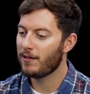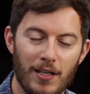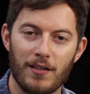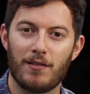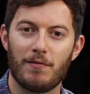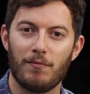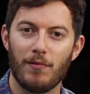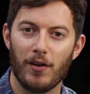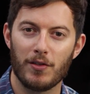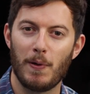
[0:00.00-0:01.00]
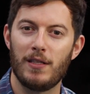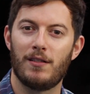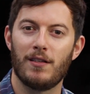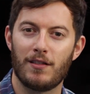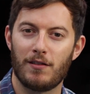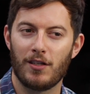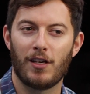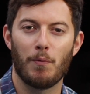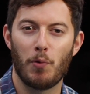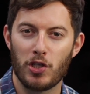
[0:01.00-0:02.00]
Jesus asked Peter to, to
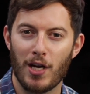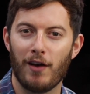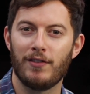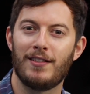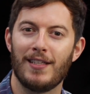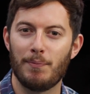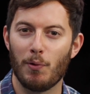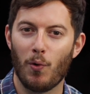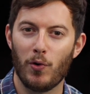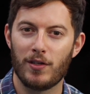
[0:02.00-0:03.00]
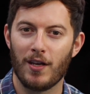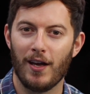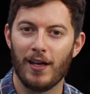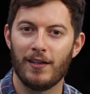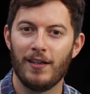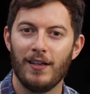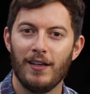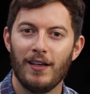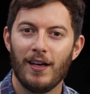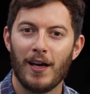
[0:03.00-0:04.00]
go and push out into deeper water. And,
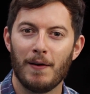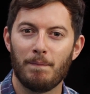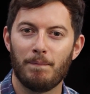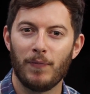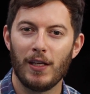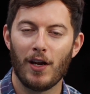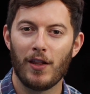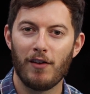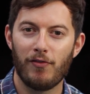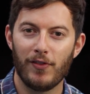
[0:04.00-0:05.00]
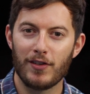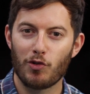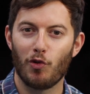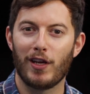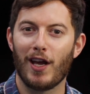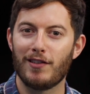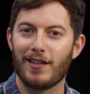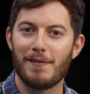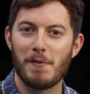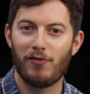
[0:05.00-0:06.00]
um, you know, and the story goes that
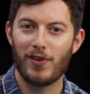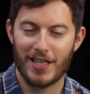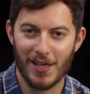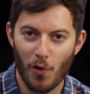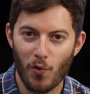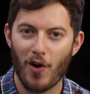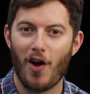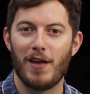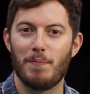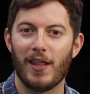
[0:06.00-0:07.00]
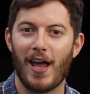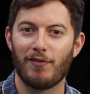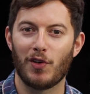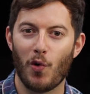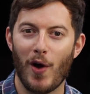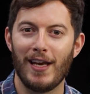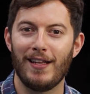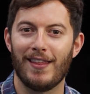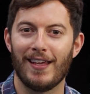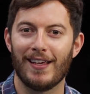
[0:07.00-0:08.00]
they've been fishing all night, but they haven't caught
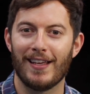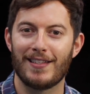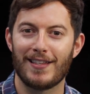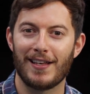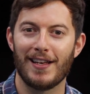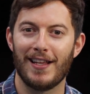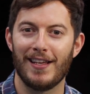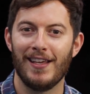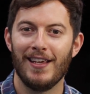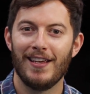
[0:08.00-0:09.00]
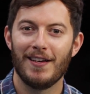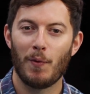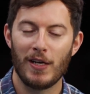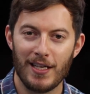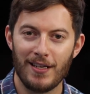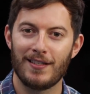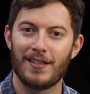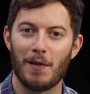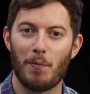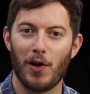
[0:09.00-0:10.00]
anything. And suddenly, when Jesus is
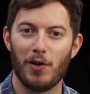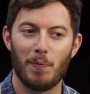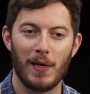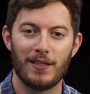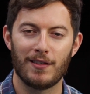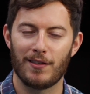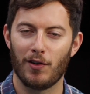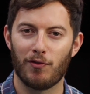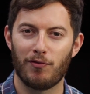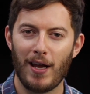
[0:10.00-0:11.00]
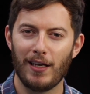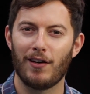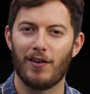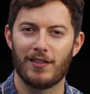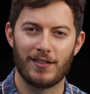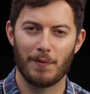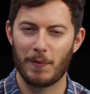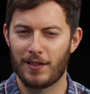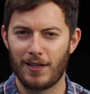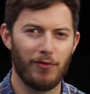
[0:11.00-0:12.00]
in the boat, Peter sort of recognizes
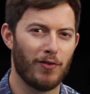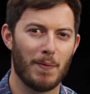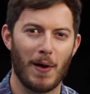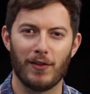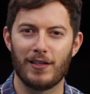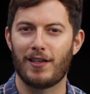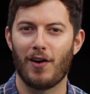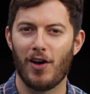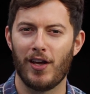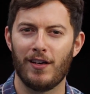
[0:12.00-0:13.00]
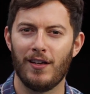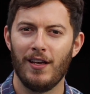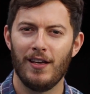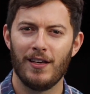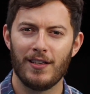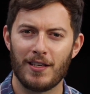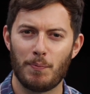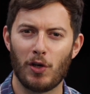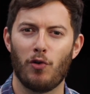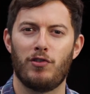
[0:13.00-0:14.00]
something's different about this guy. And he says,
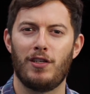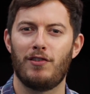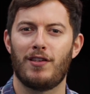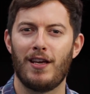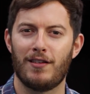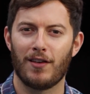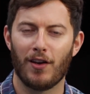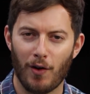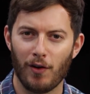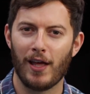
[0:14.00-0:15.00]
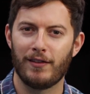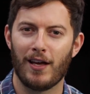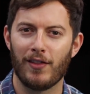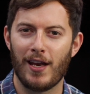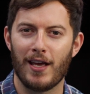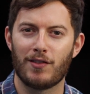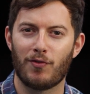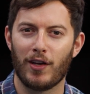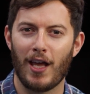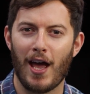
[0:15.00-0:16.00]
Because you say so, I'll let down the nets
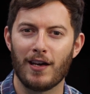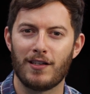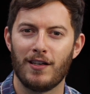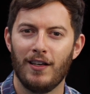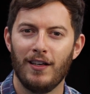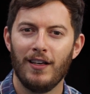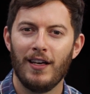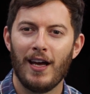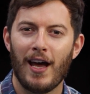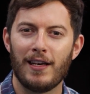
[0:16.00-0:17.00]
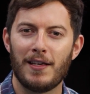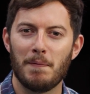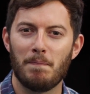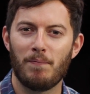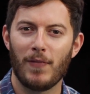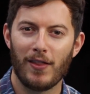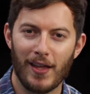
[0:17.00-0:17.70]
for a catch. And, um, and